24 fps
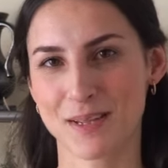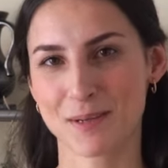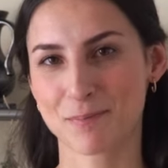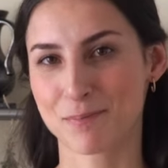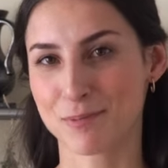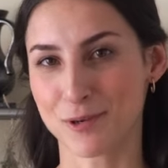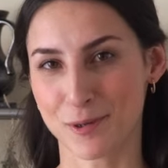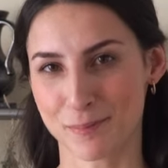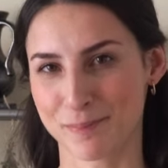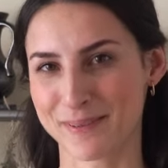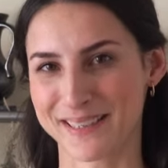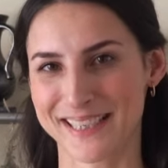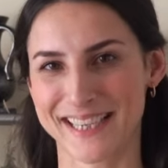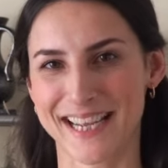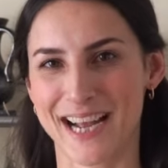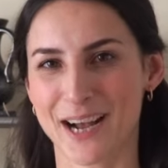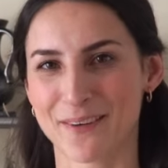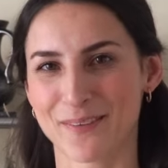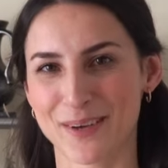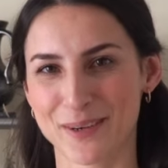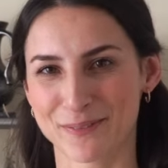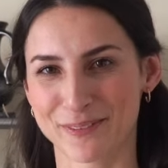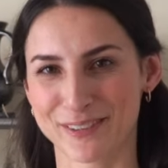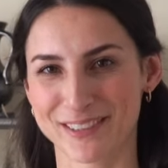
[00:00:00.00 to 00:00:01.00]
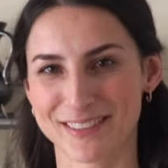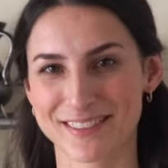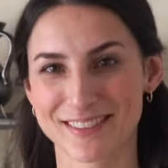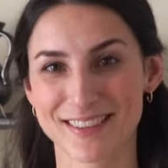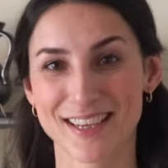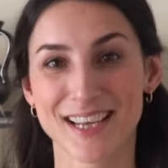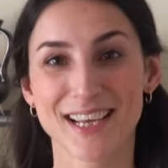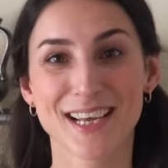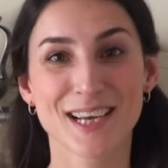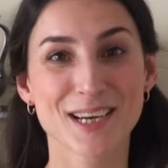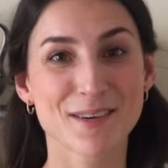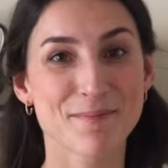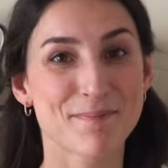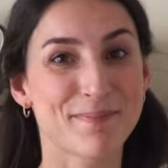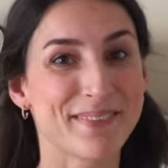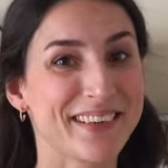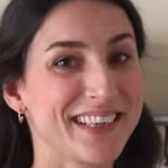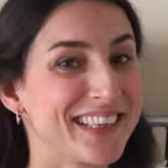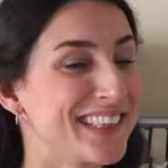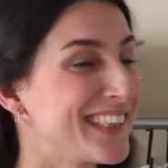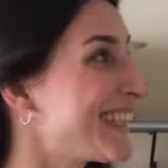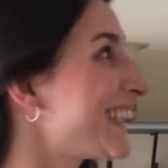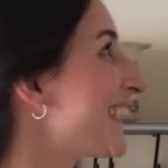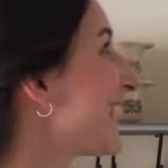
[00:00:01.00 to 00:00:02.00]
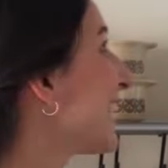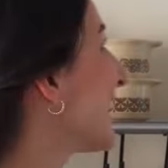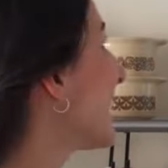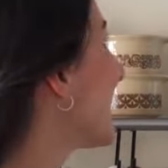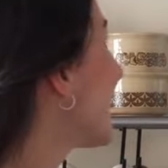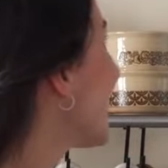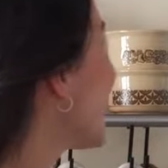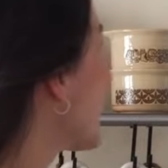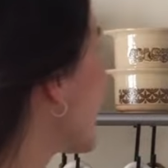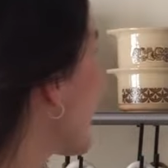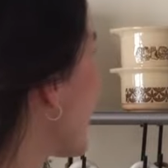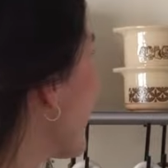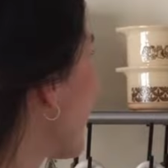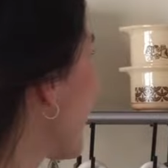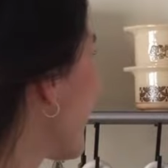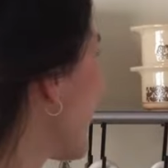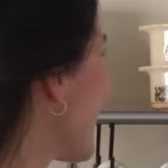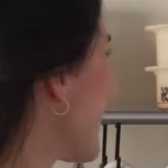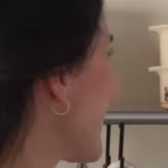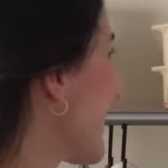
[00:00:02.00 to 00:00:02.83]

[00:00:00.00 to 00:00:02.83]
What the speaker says: properly how I want. But here is the